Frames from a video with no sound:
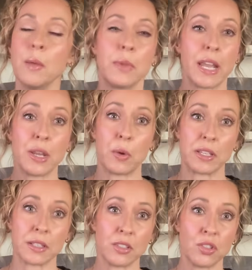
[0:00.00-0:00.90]
But
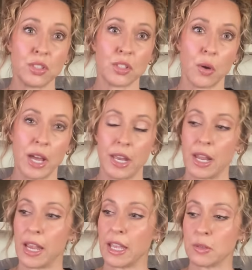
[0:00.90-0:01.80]
anyways, let's just go ahead.
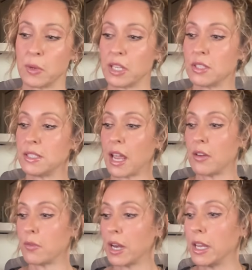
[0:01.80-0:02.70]
I guess we can
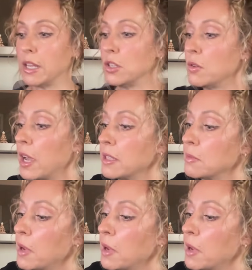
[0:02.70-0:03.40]
dive right in, you guys.